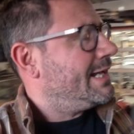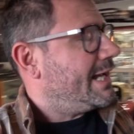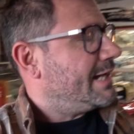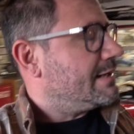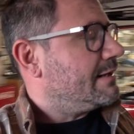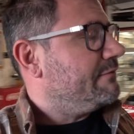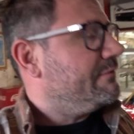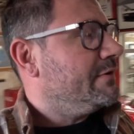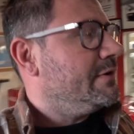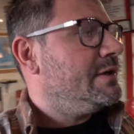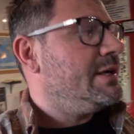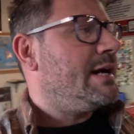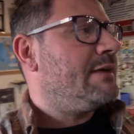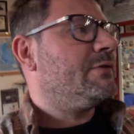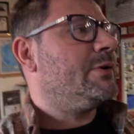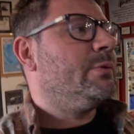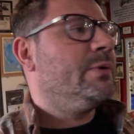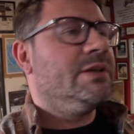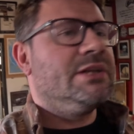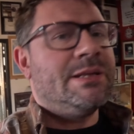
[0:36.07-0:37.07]
and I've
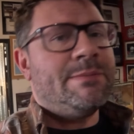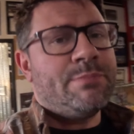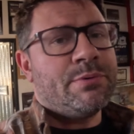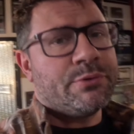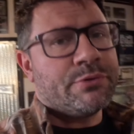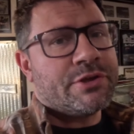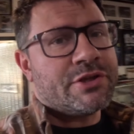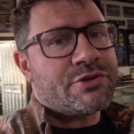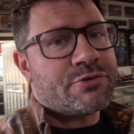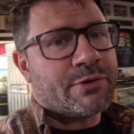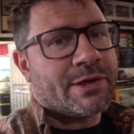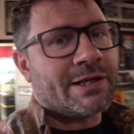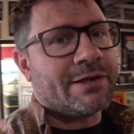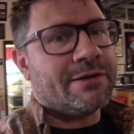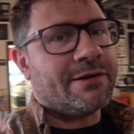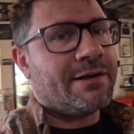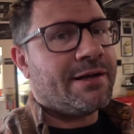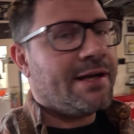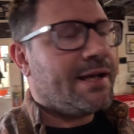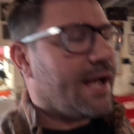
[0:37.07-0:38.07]
never really pulled the
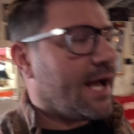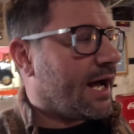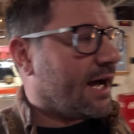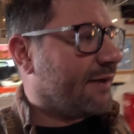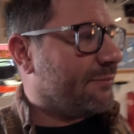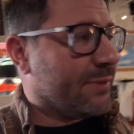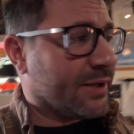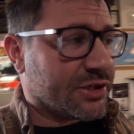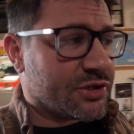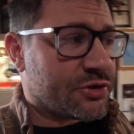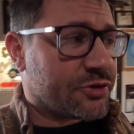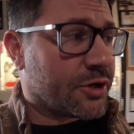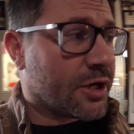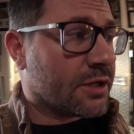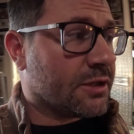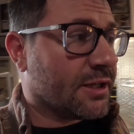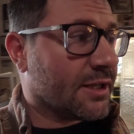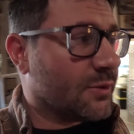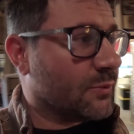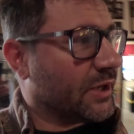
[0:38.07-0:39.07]
trigger. I've been
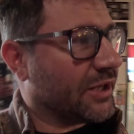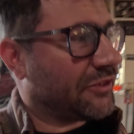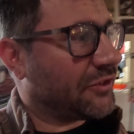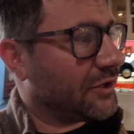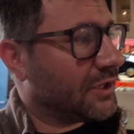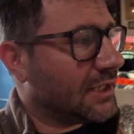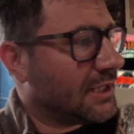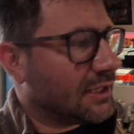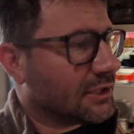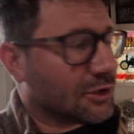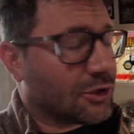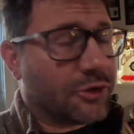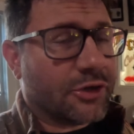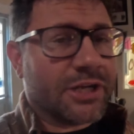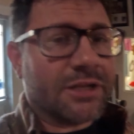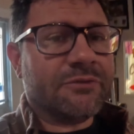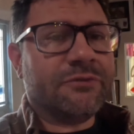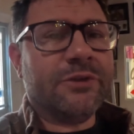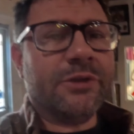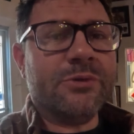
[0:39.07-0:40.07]
struggling with
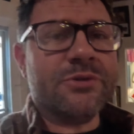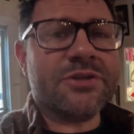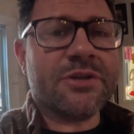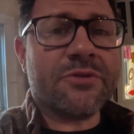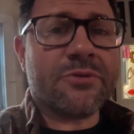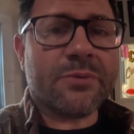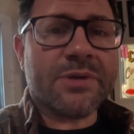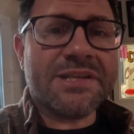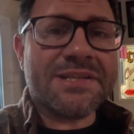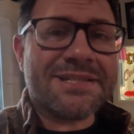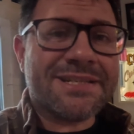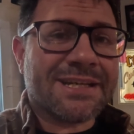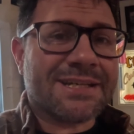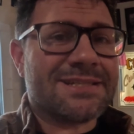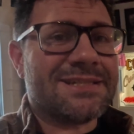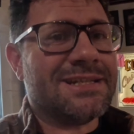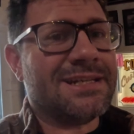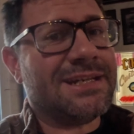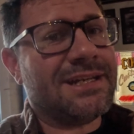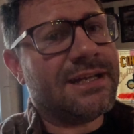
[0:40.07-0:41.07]
learning Fusion
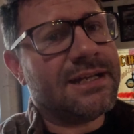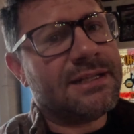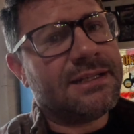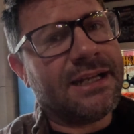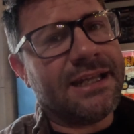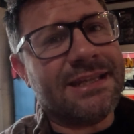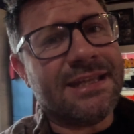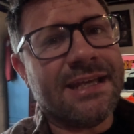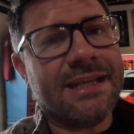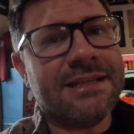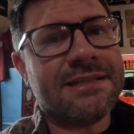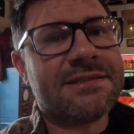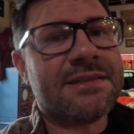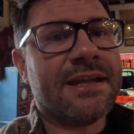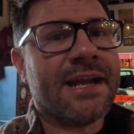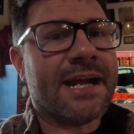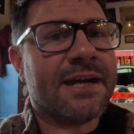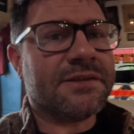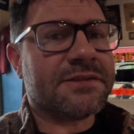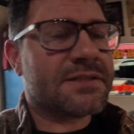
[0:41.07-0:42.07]
360 and the ins
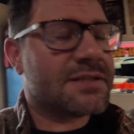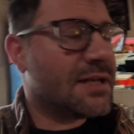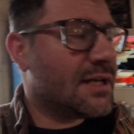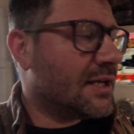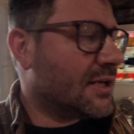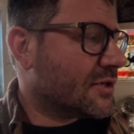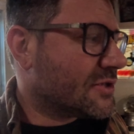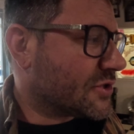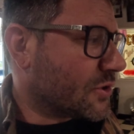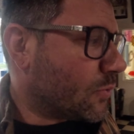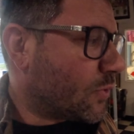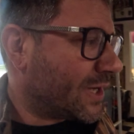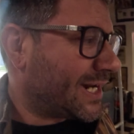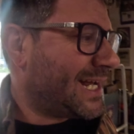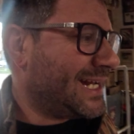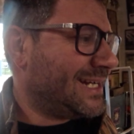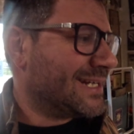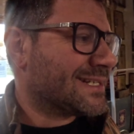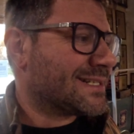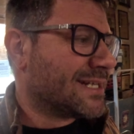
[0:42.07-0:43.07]
and outs, so what
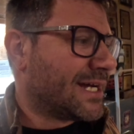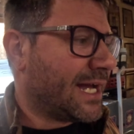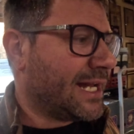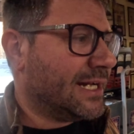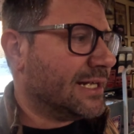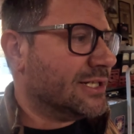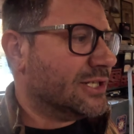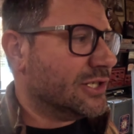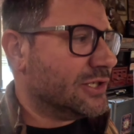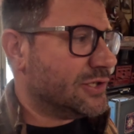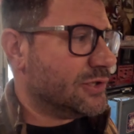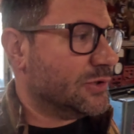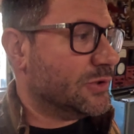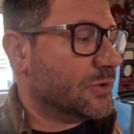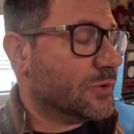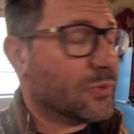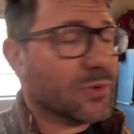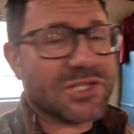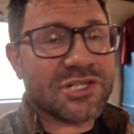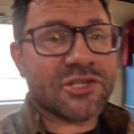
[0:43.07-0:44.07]
I decided to
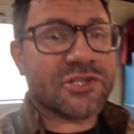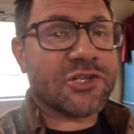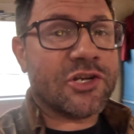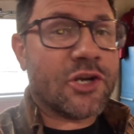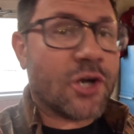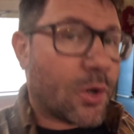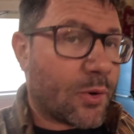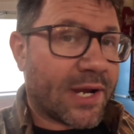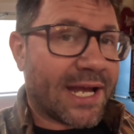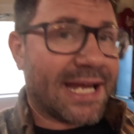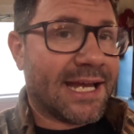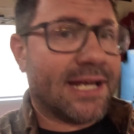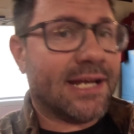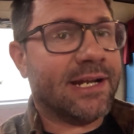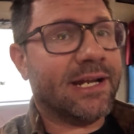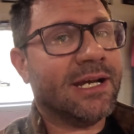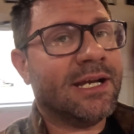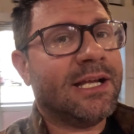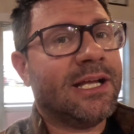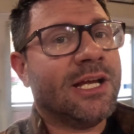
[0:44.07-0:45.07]
do was just go
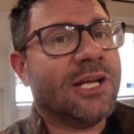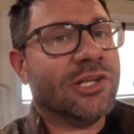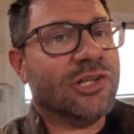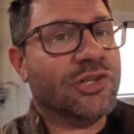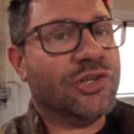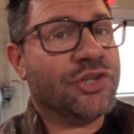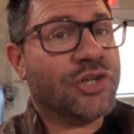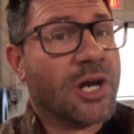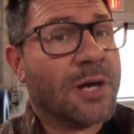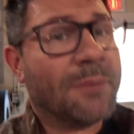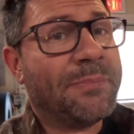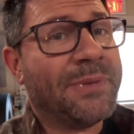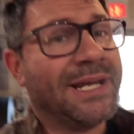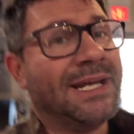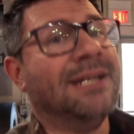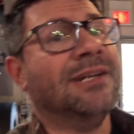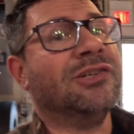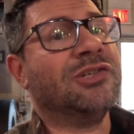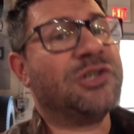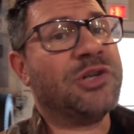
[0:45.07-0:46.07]
ahead, jump
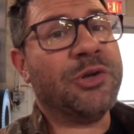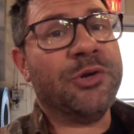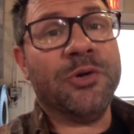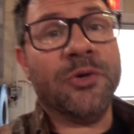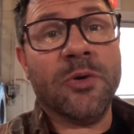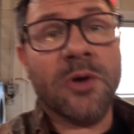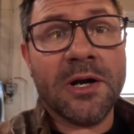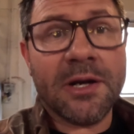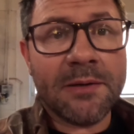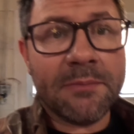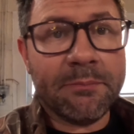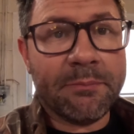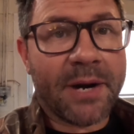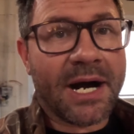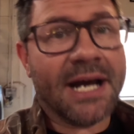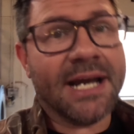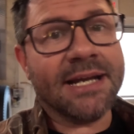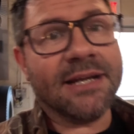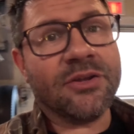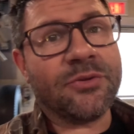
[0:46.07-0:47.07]
into
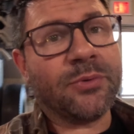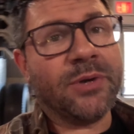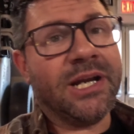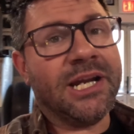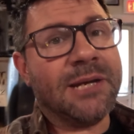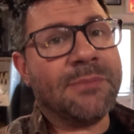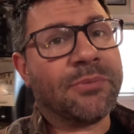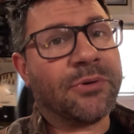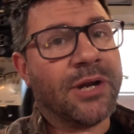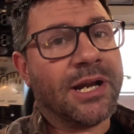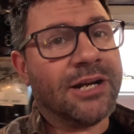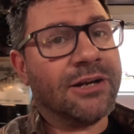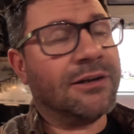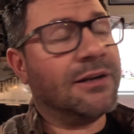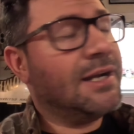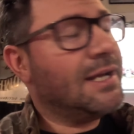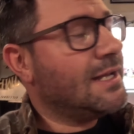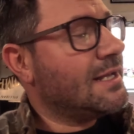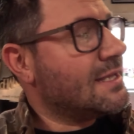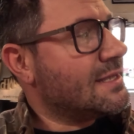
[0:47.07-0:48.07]
buying a 3D
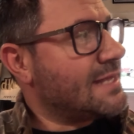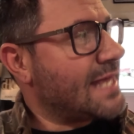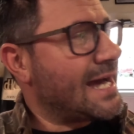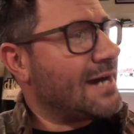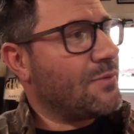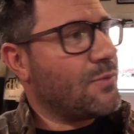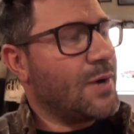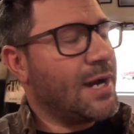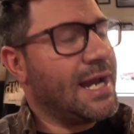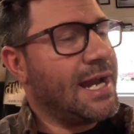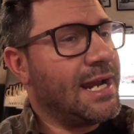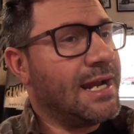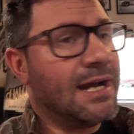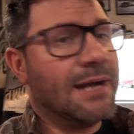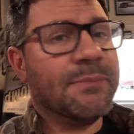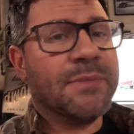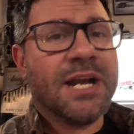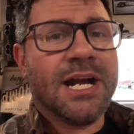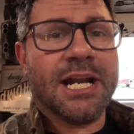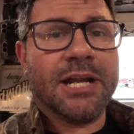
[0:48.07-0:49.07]
printer. That way
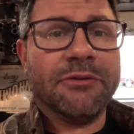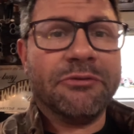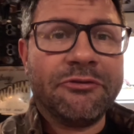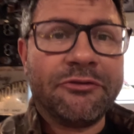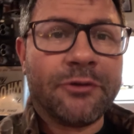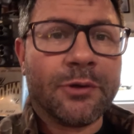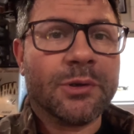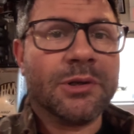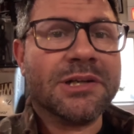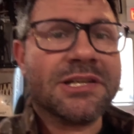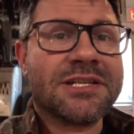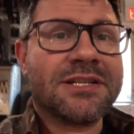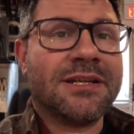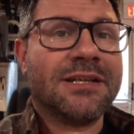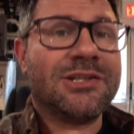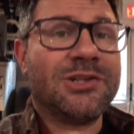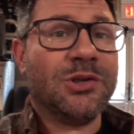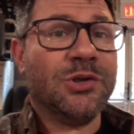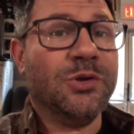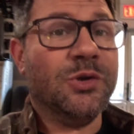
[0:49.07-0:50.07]
I'm kind of
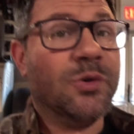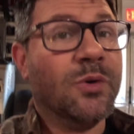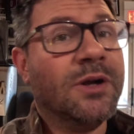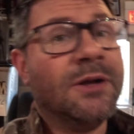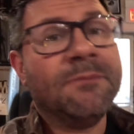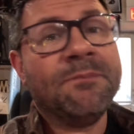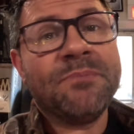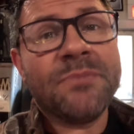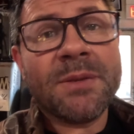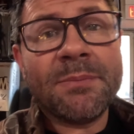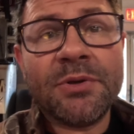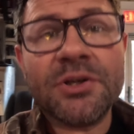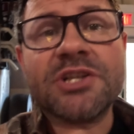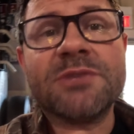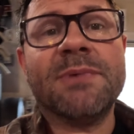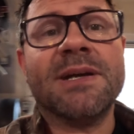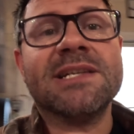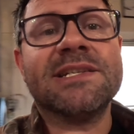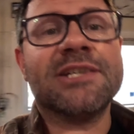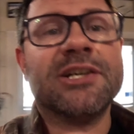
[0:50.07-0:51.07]
forced to
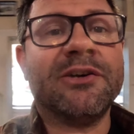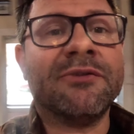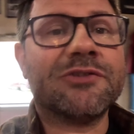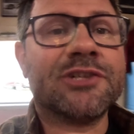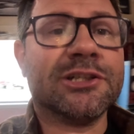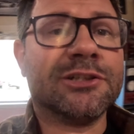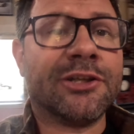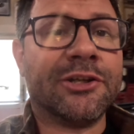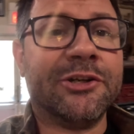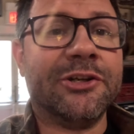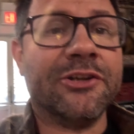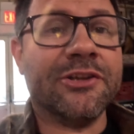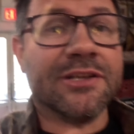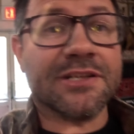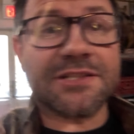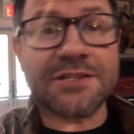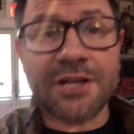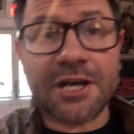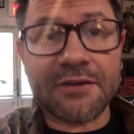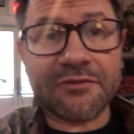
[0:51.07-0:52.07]
push myself to learn the
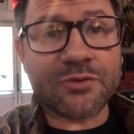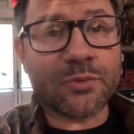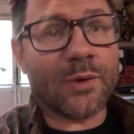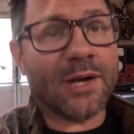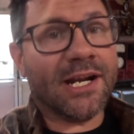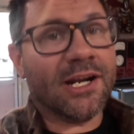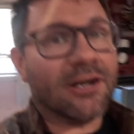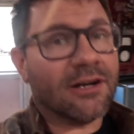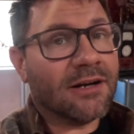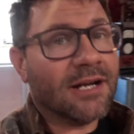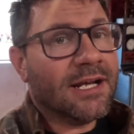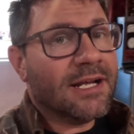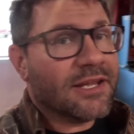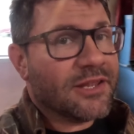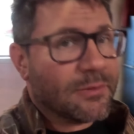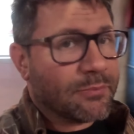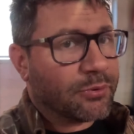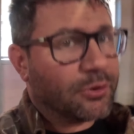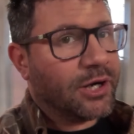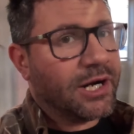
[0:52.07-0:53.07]
software,
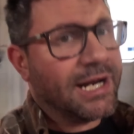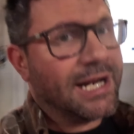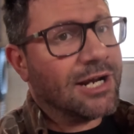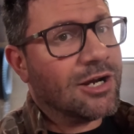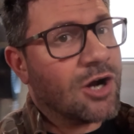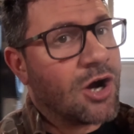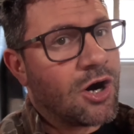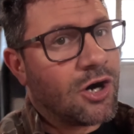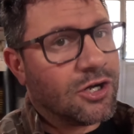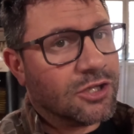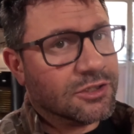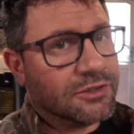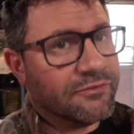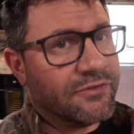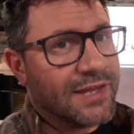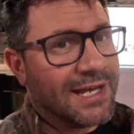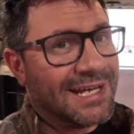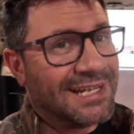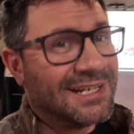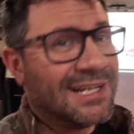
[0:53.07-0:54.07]
the printing, all of
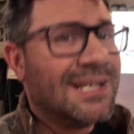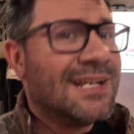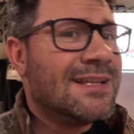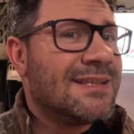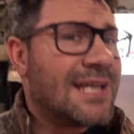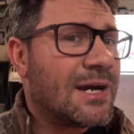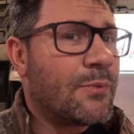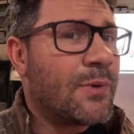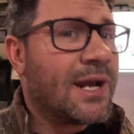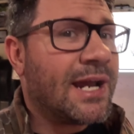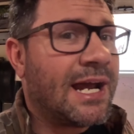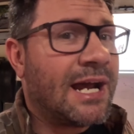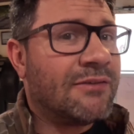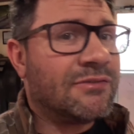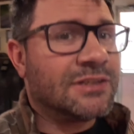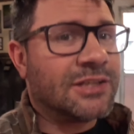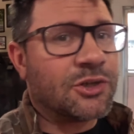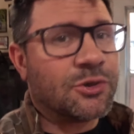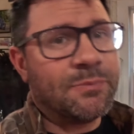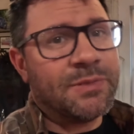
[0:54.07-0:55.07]
that. That way I have
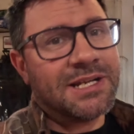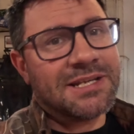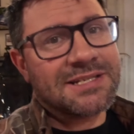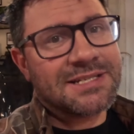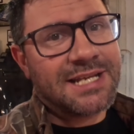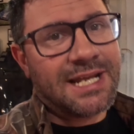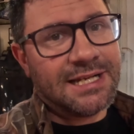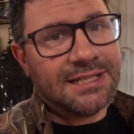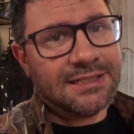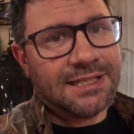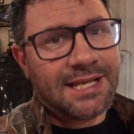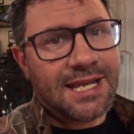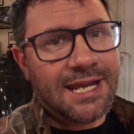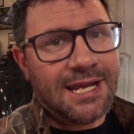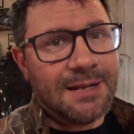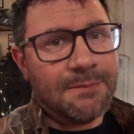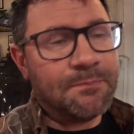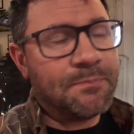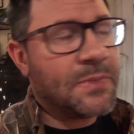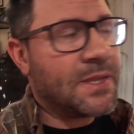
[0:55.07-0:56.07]
a little bit of skin in the
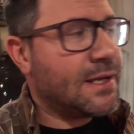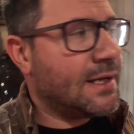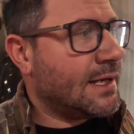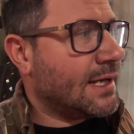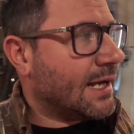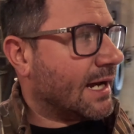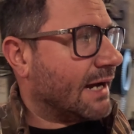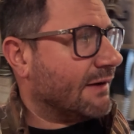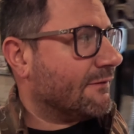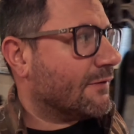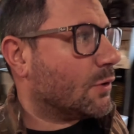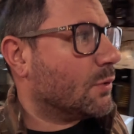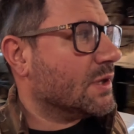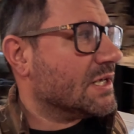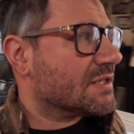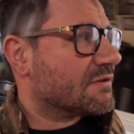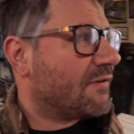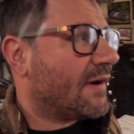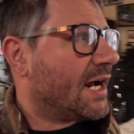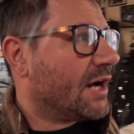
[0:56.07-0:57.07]
game. I've
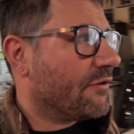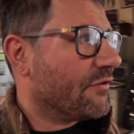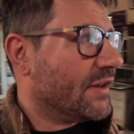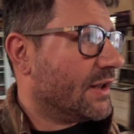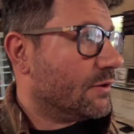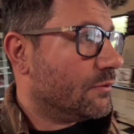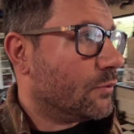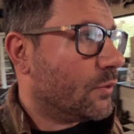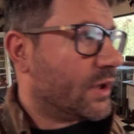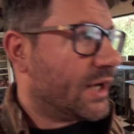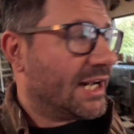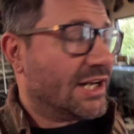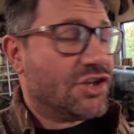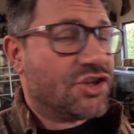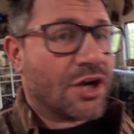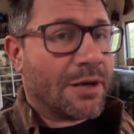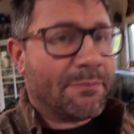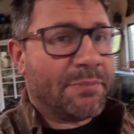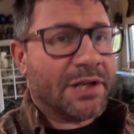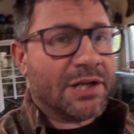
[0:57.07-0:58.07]
always found that when I
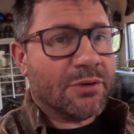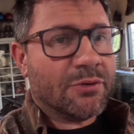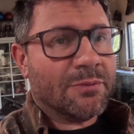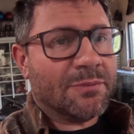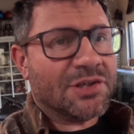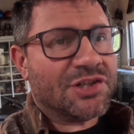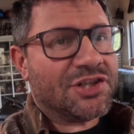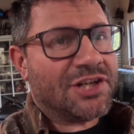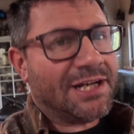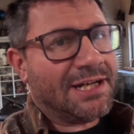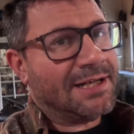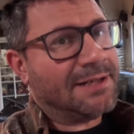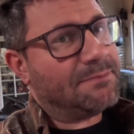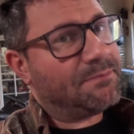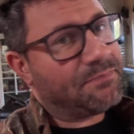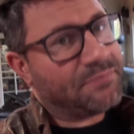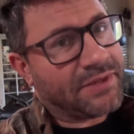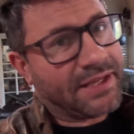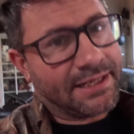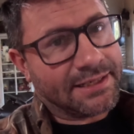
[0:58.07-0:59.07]
jump into a
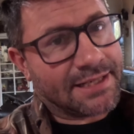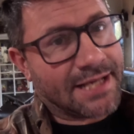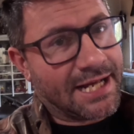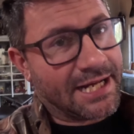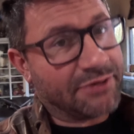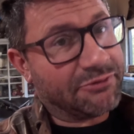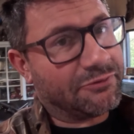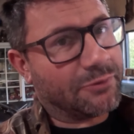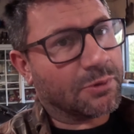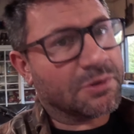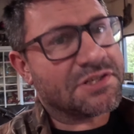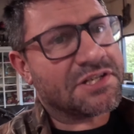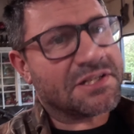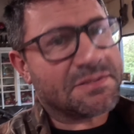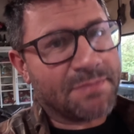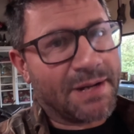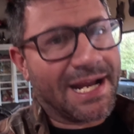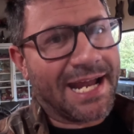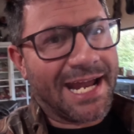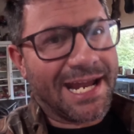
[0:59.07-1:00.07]
machine, it kind of forces
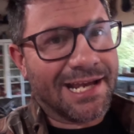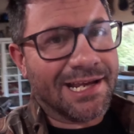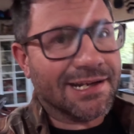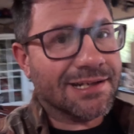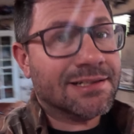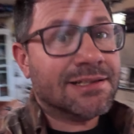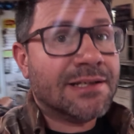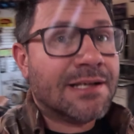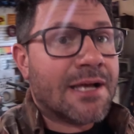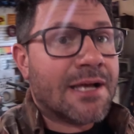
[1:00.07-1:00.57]
my hand,